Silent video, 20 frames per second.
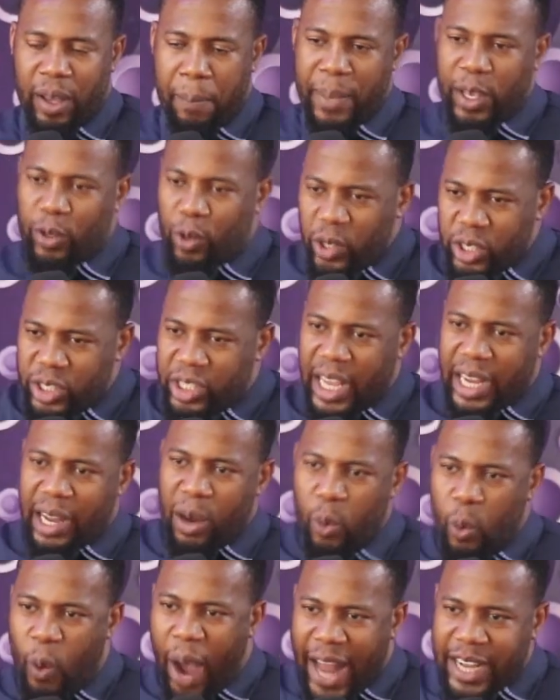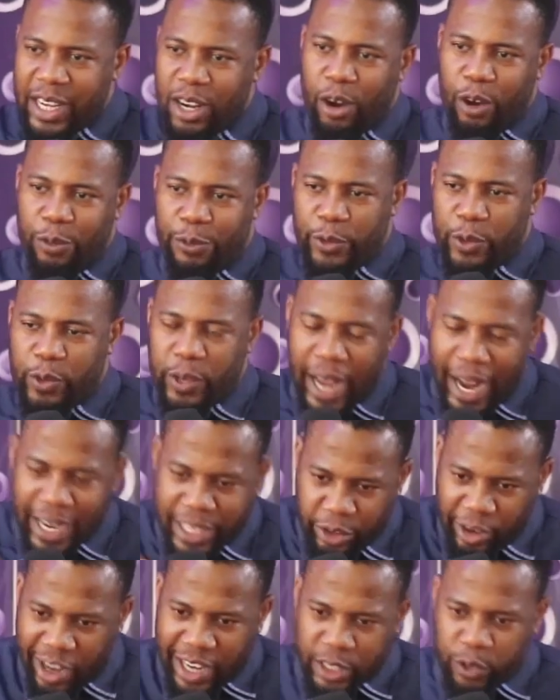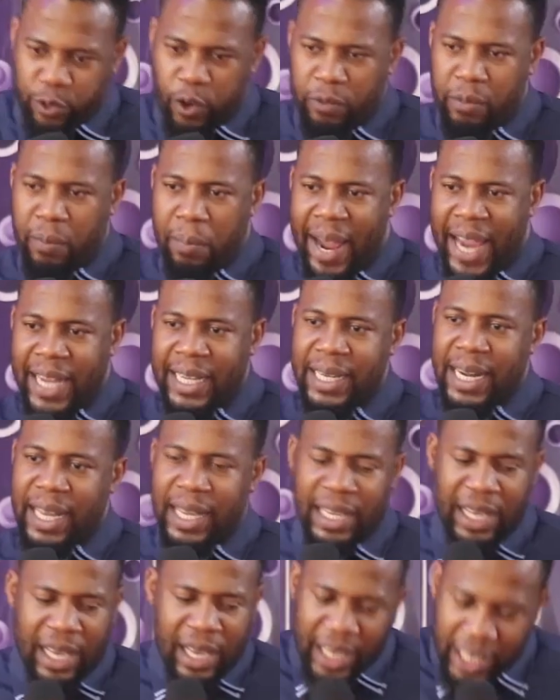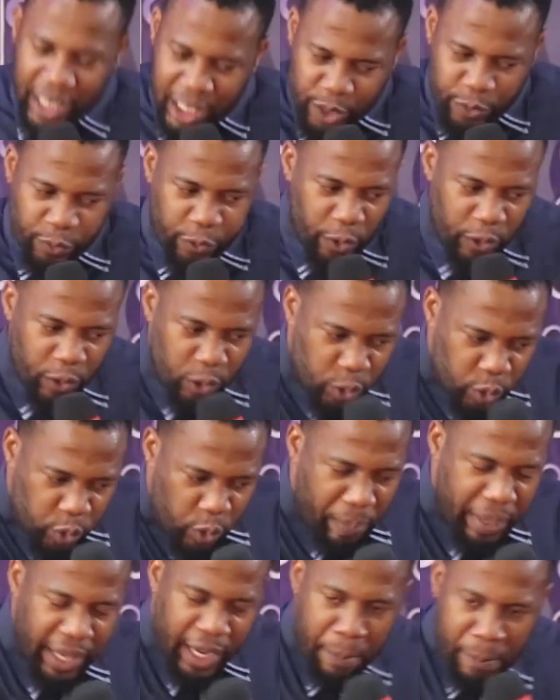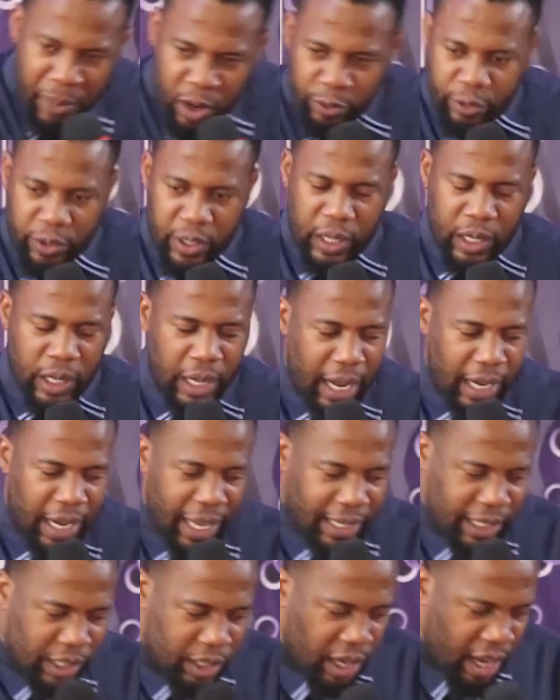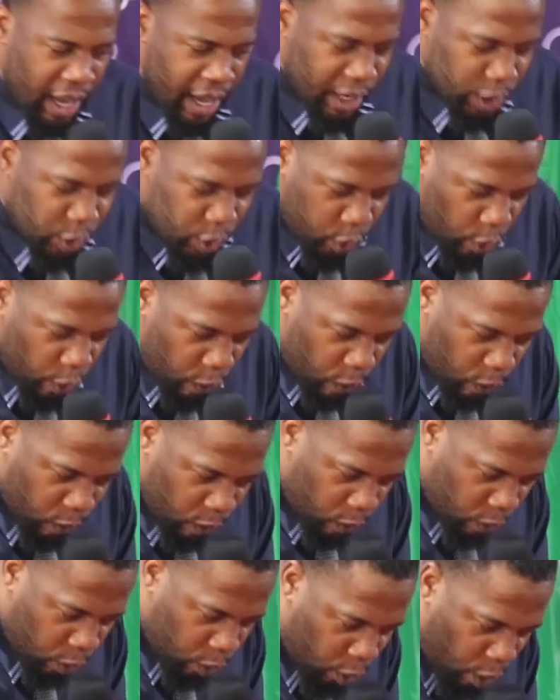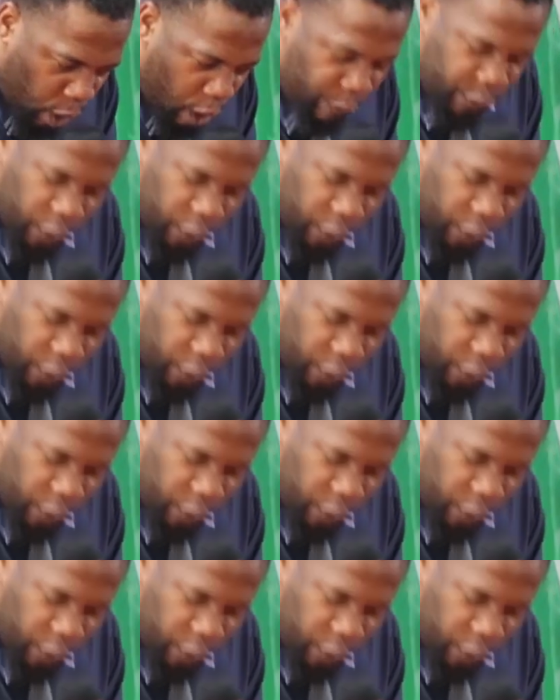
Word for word: Because the reward of a transformed mind is for you to be removed, like to go